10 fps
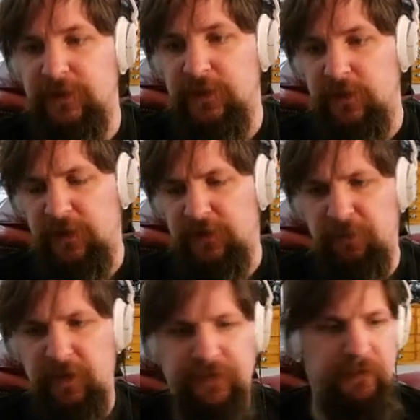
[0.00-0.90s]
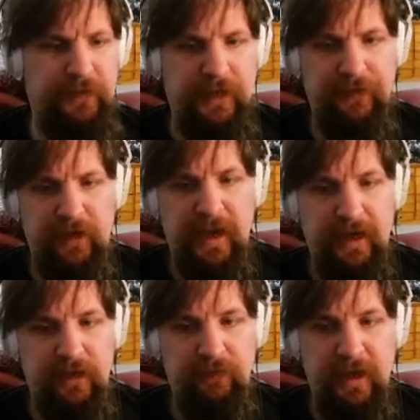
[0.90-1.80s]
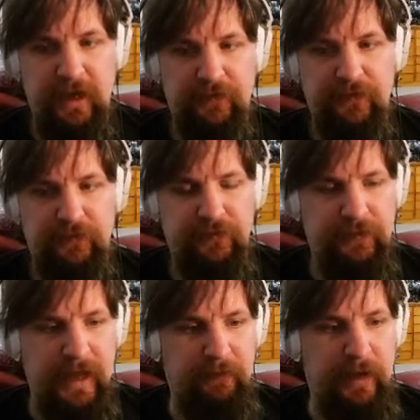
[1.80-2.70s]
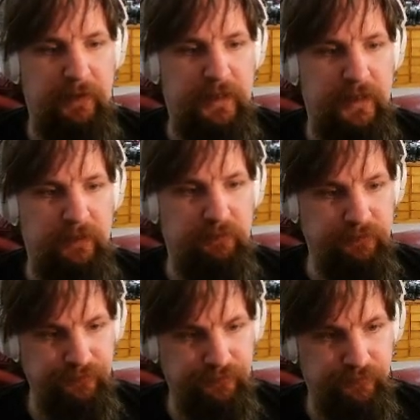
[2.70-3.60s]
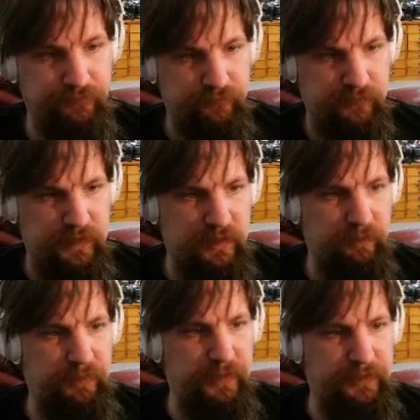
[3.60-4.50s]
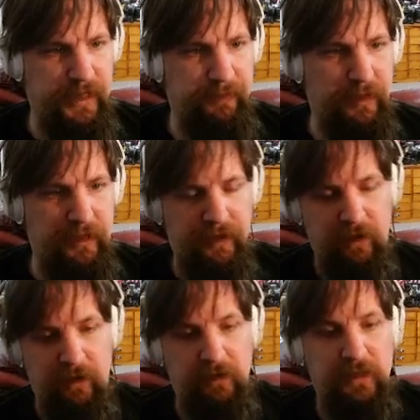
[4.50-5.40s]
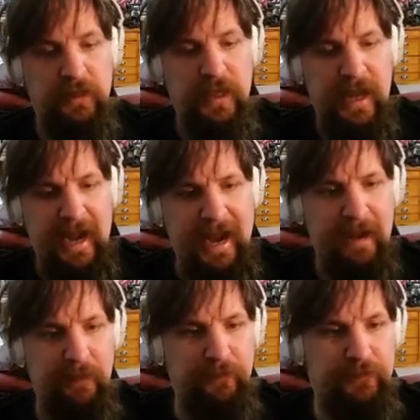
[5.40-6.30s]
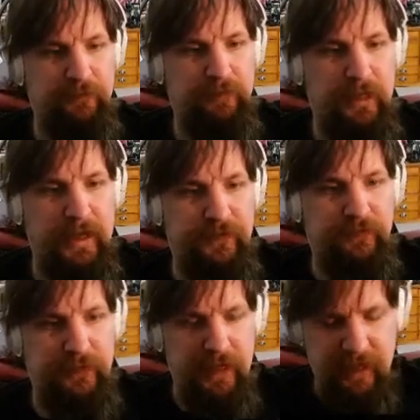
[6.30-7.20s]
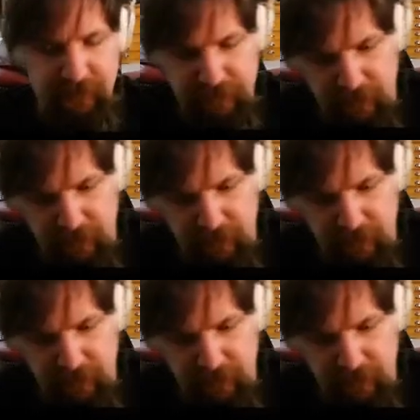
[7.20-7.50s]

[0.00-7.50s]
Let's mix it with the other handgun magazine, so that way we can build up on our ammo supplies for the handgun.